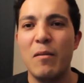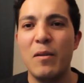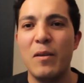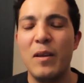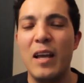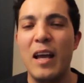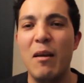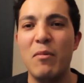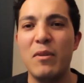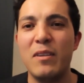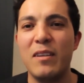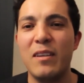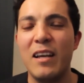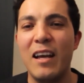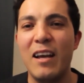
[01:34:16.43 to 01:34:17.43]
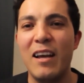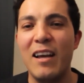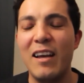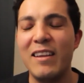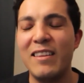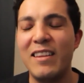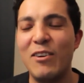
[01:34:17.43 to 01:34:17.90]
Yeah, but
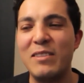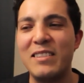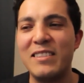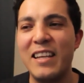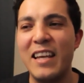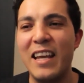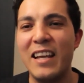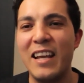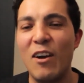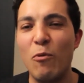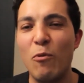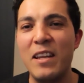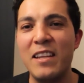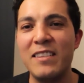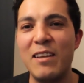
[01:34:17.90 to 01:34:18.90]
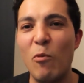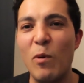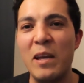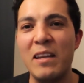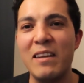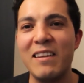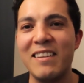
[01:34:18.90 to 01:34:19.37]
there is a saying, a win is a
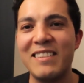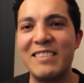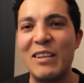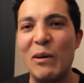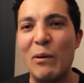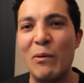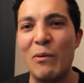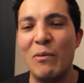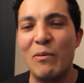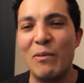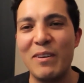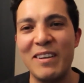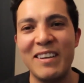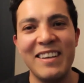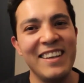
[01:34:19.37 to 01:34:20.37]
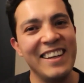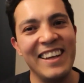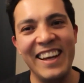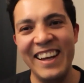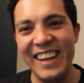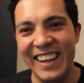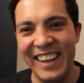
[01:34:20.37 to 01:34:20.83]
win. So,
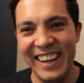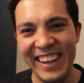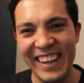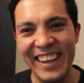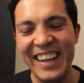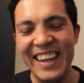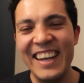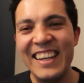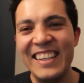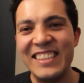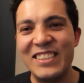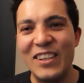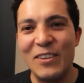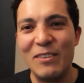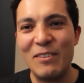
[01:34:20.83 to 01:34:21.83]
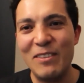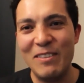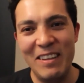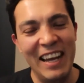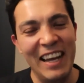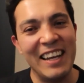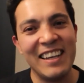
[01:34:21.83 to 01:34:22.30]
so
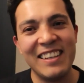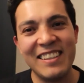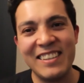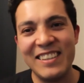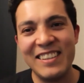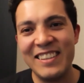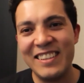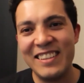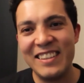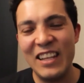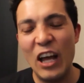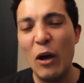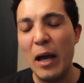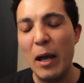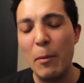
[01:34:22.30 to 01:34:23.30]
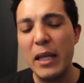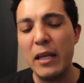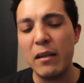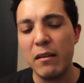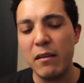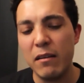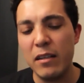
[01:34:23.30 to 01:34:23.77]
yeah, no, I
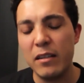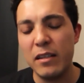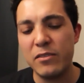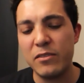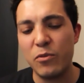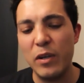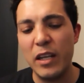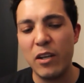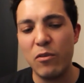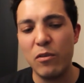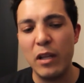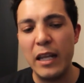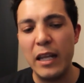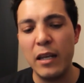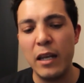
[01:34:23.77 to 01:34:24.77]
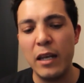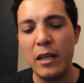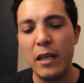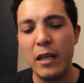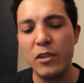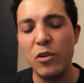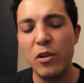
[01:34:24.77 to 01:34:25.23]
mean, that's really cool.
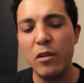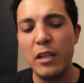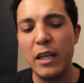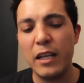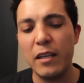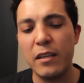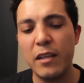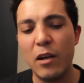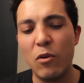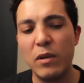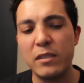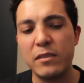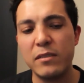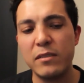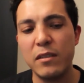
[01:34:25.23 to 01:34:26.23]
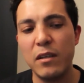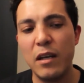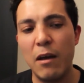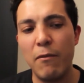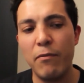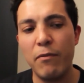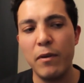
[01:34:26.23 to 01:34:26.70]
And you know, like it was
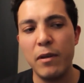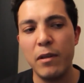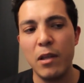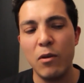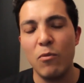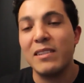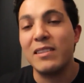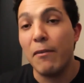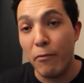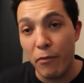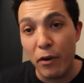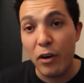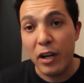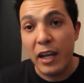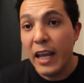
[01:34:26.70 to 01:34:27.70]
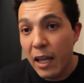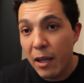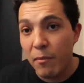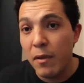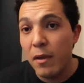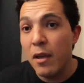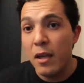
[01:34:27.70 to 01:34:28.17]
a fair
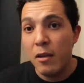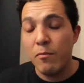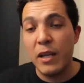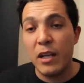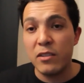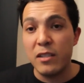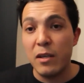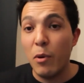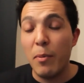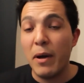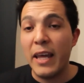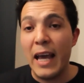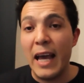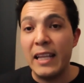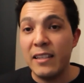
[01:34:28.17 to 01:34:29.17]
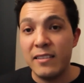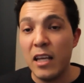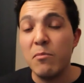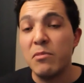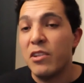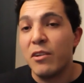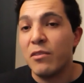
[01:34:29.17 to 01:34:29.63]
game because everybody had the
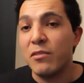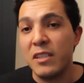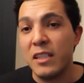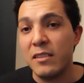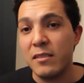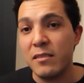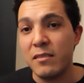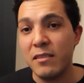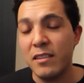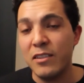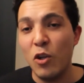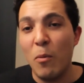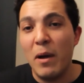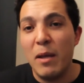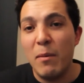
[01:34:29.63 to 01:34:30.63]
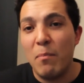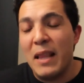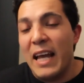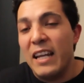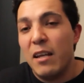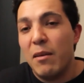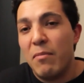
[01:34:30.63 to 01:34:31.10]
same circumstances. Nobody
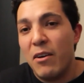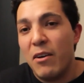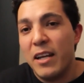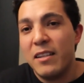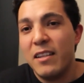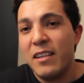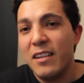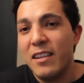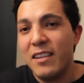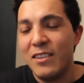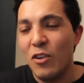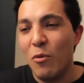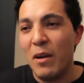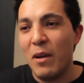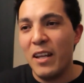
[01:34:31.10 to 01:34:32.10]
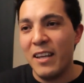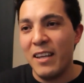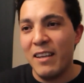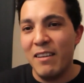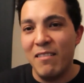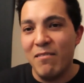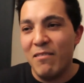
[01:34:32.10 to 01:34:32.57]
planned about it.
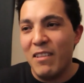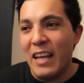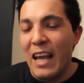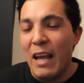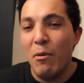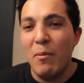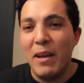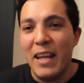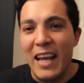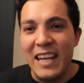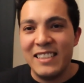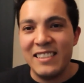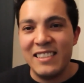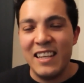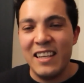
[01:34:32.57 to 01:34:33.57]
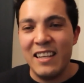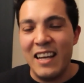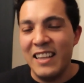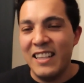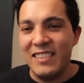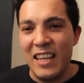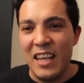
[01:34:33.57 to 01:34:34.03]
Nobody, like everybody had
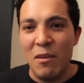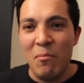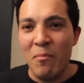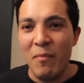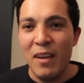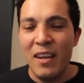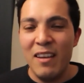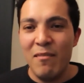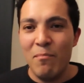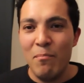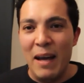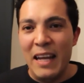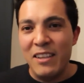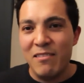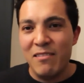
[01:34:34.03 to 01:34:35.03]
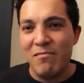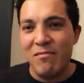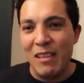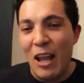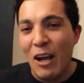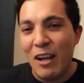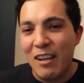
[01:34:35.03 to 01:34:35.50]
the same bad
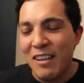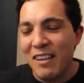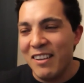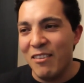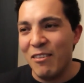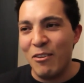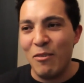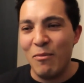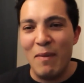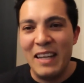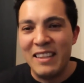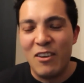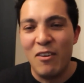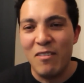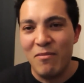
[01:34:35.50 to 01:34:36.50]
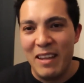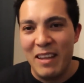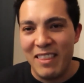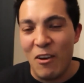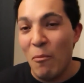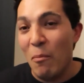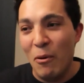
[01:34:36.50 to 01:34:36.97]
luck or bad
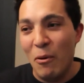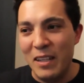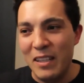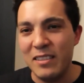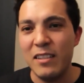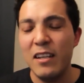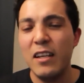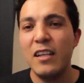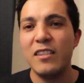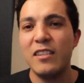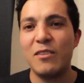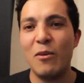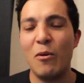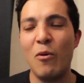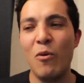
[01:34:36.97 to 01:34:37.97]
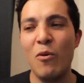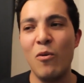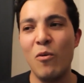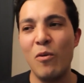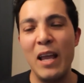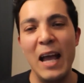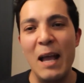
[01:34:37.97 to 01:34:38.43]
components.
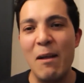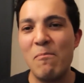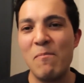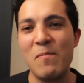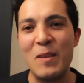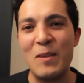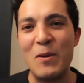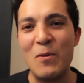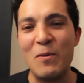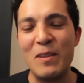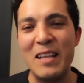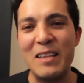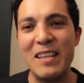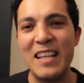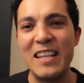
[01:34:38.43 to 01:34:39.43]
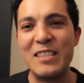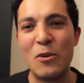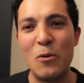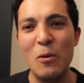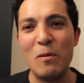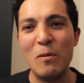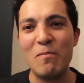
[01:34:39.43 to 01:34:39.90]
So yeah, so that's
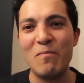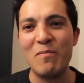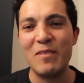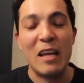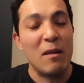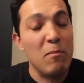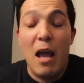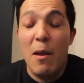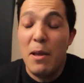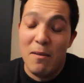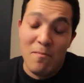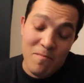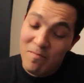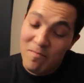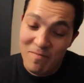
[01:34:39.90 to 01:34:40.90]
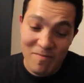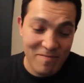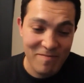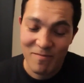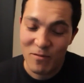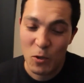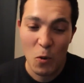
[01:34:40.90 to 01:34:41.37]
cool. That, I mean,
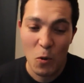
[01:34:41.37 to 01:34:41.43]
you won.